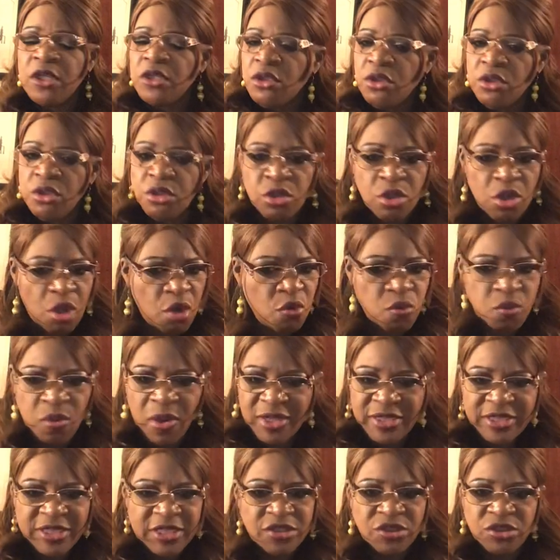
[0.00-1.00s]
No
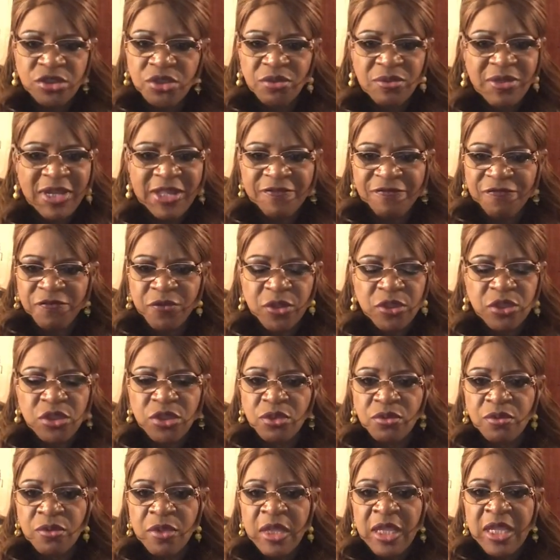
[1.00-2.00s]
one can do that for
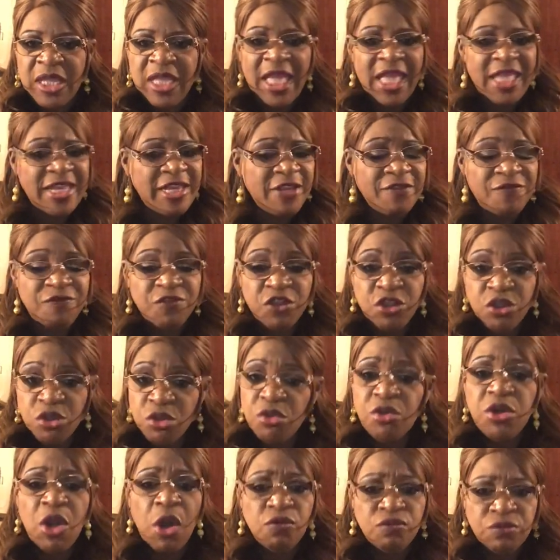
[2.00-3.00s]
you. And if
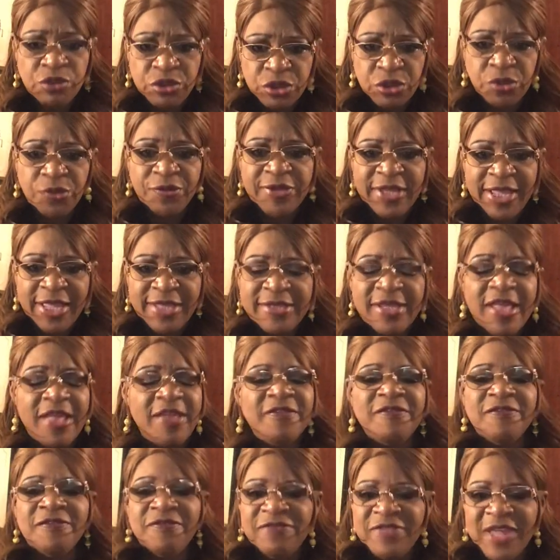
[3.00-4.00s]
you don't do that,
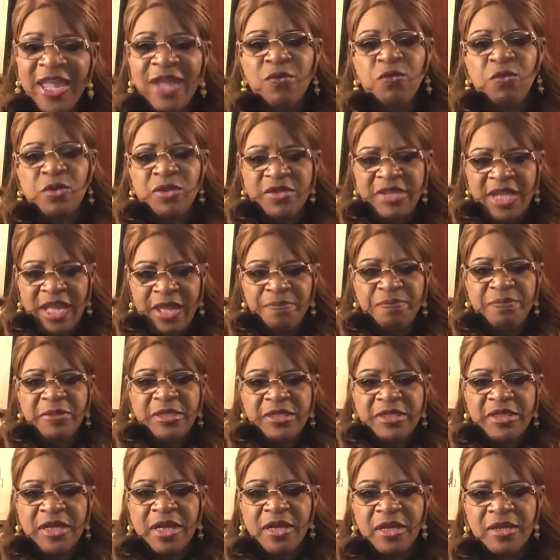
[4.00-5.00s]
that will not be
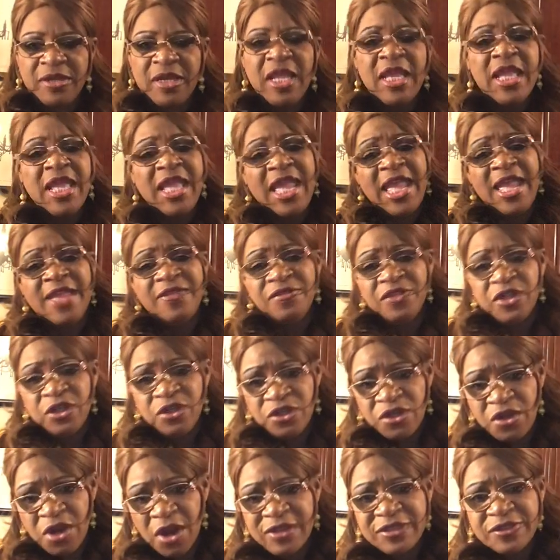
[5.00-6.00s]
done. And the
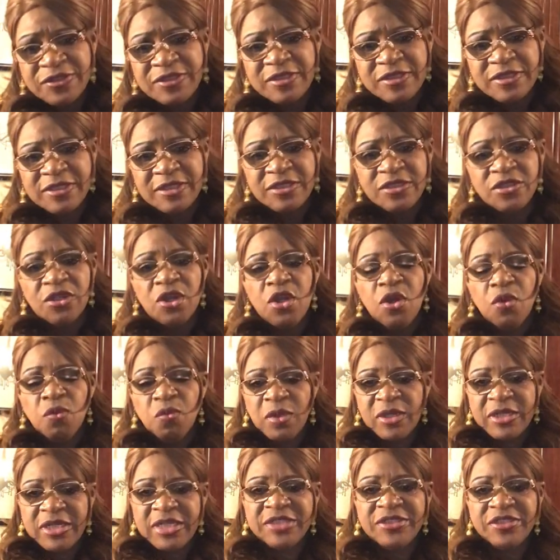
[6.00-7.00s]
narcissist
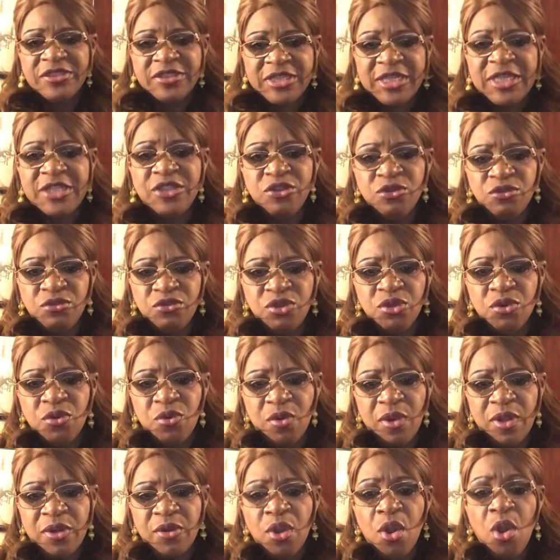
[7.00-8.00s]
will continue
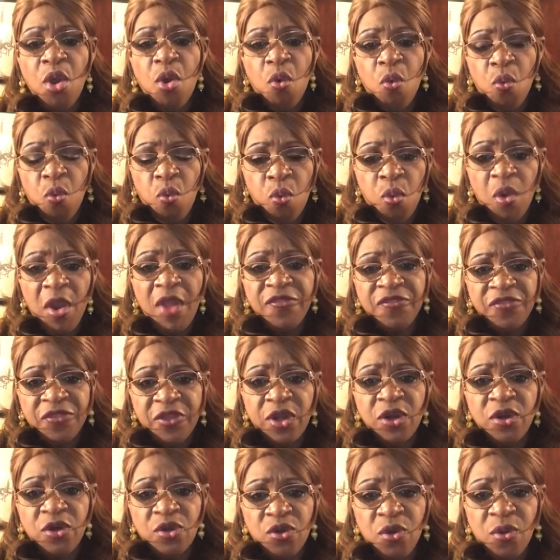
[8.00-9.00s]
doing what
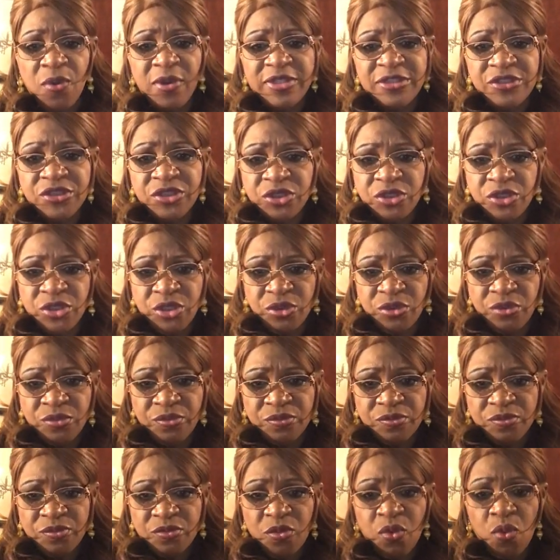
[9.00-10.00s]
they're going to do
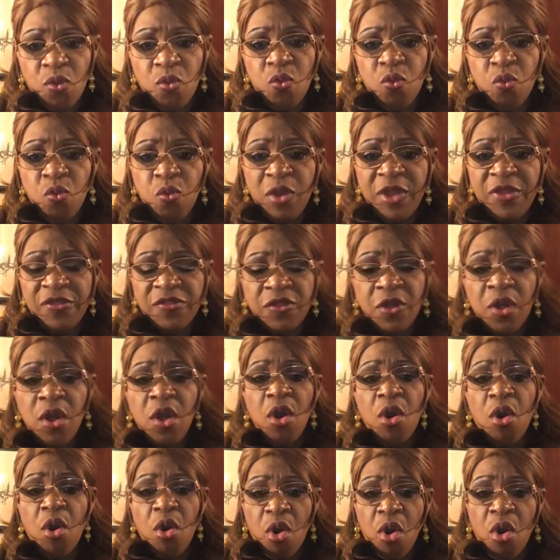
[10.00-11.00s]
with
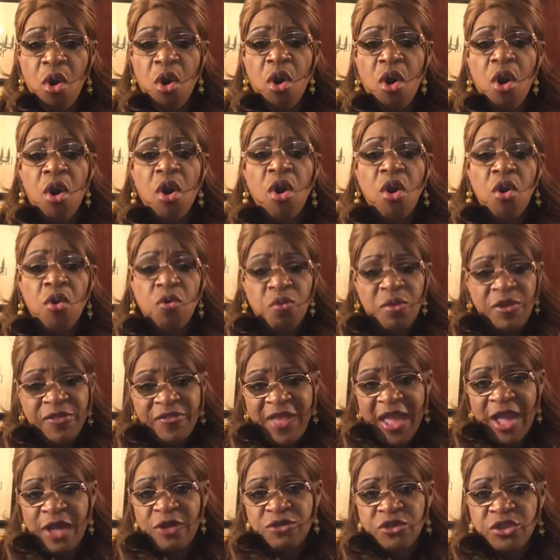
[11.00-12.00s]
or
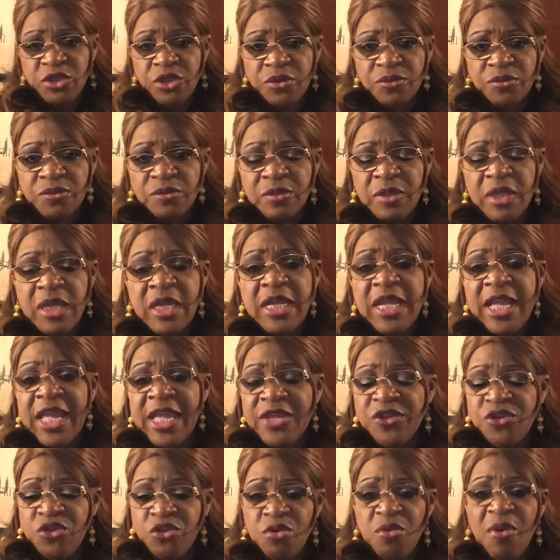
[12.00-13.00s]
without you
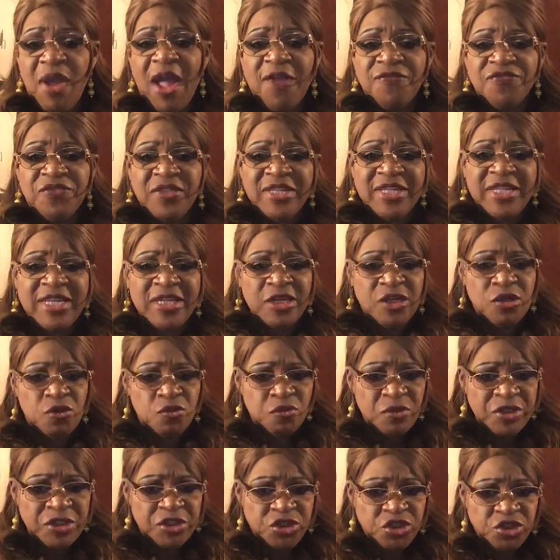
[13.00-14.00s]
and you have to get a
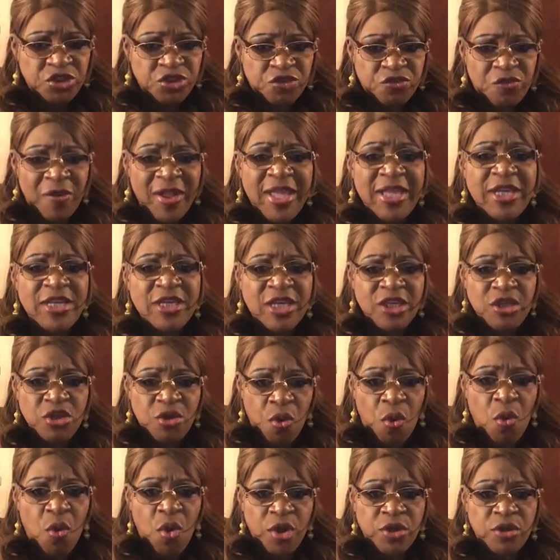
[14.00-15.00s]
restraining
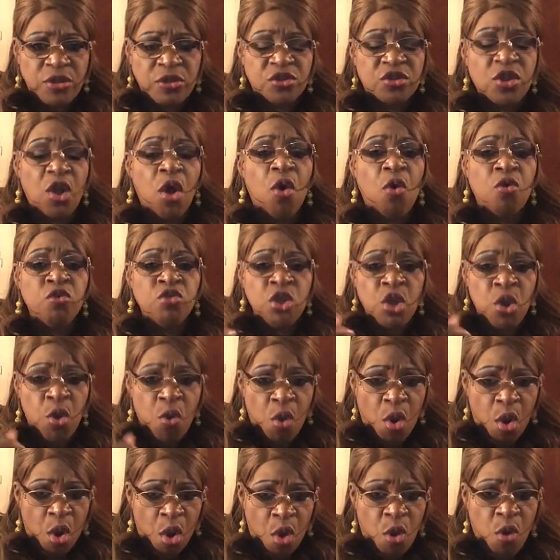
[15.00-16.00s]
orders on
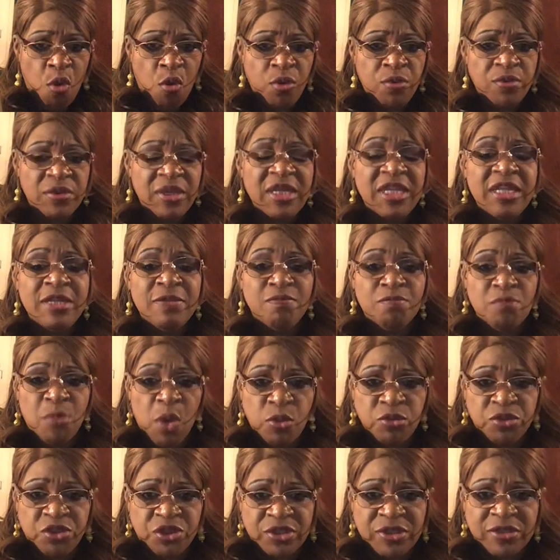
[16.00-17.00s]
your own
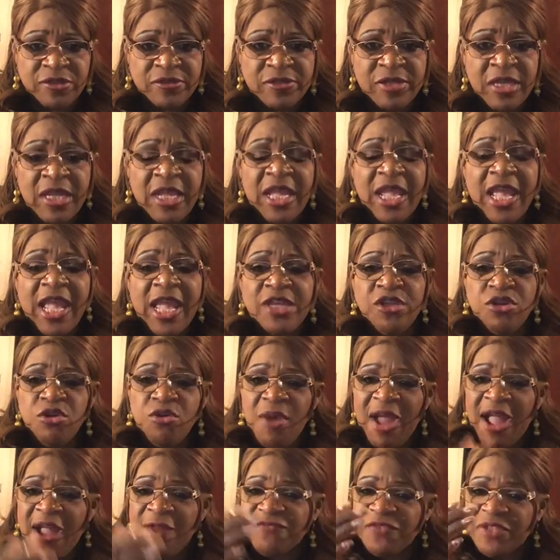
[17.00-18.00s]
emotions and
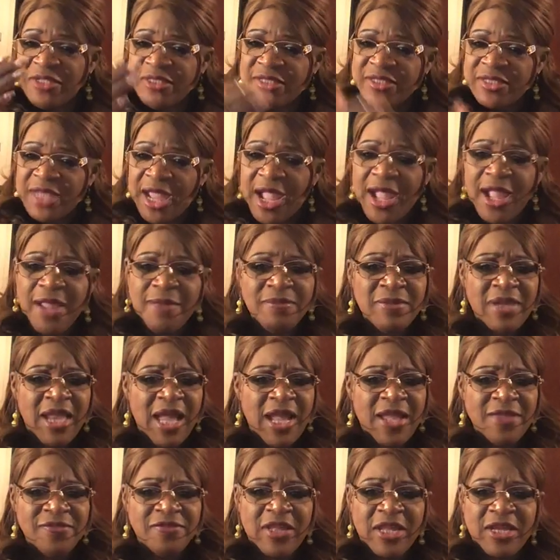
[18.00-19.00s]
you have to
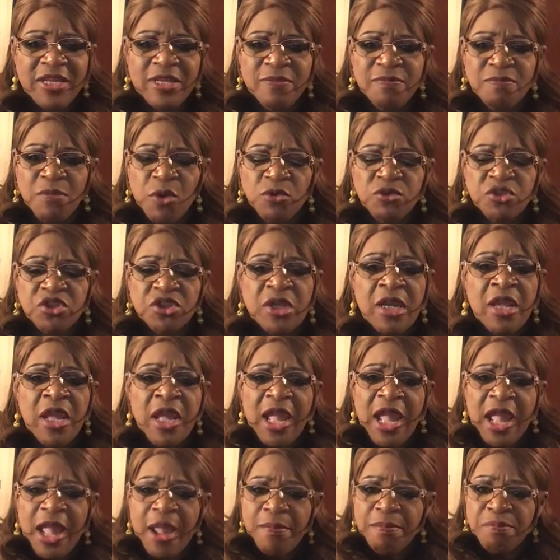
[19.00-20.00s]
timeline that emotion
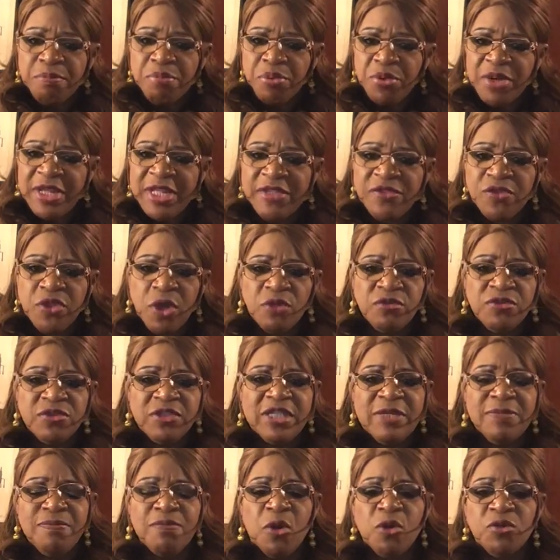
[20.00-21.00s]
and bring
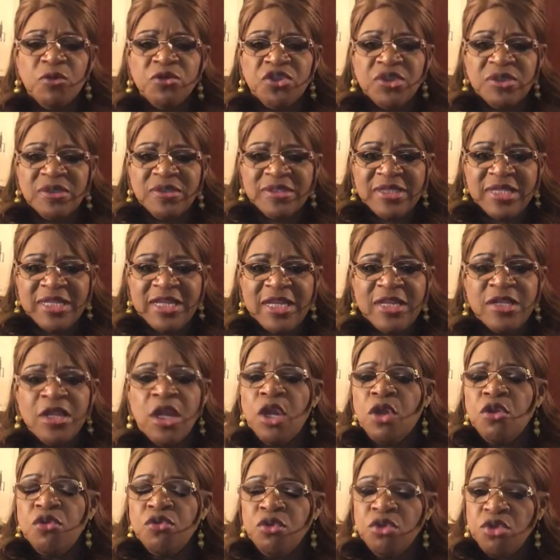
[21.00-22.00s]
those emotions in
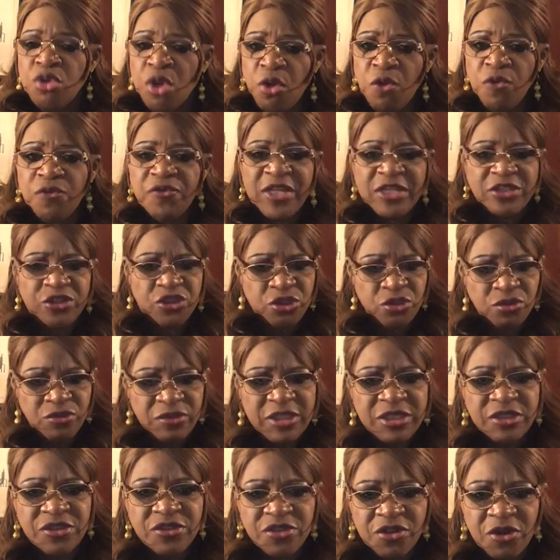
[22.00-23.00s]
know that you
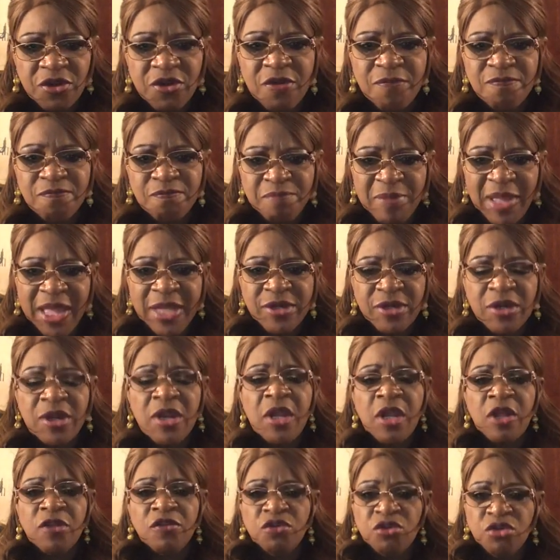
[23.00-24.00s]
deserve better
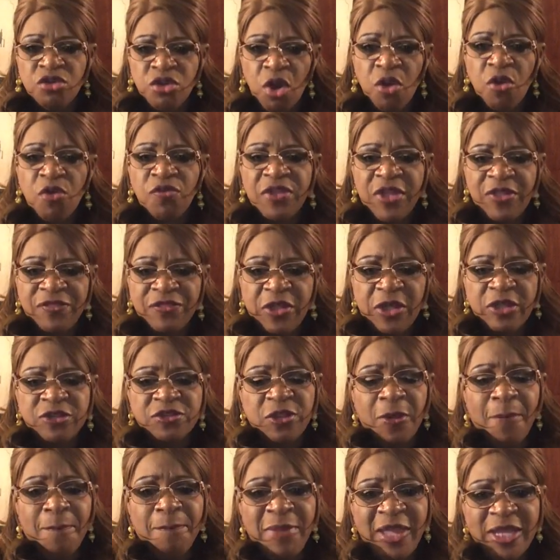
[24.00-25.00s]
know that there's
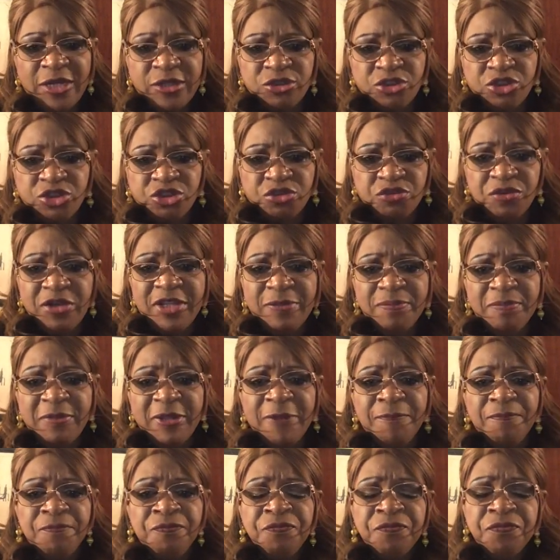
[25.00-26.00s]
a better
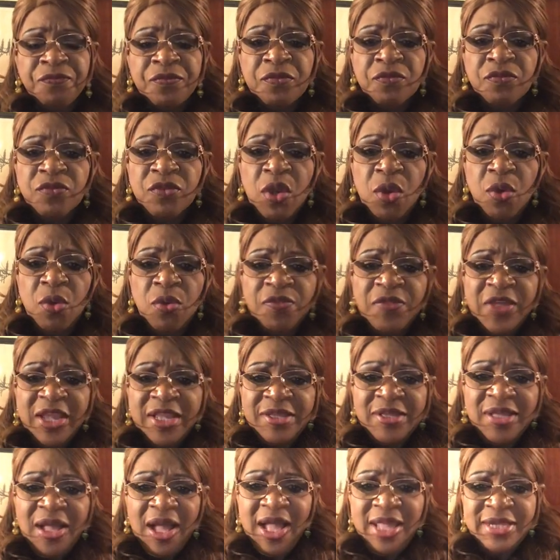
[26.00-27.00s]
treatment know
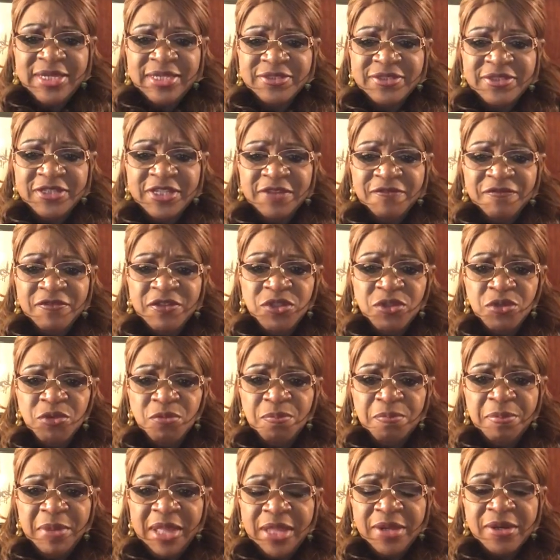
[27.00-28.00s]
that God has given you
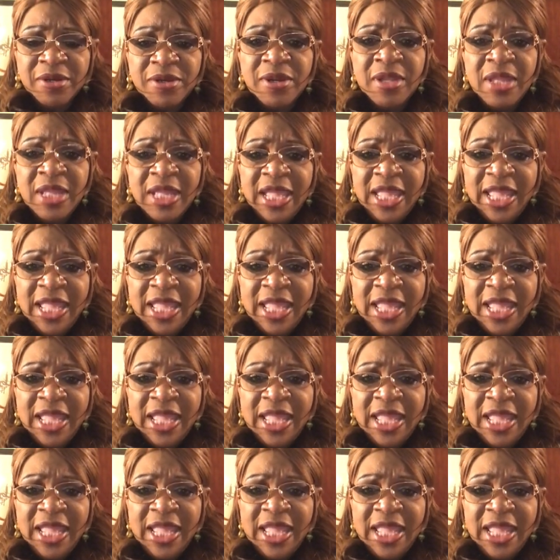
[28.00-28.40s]
better.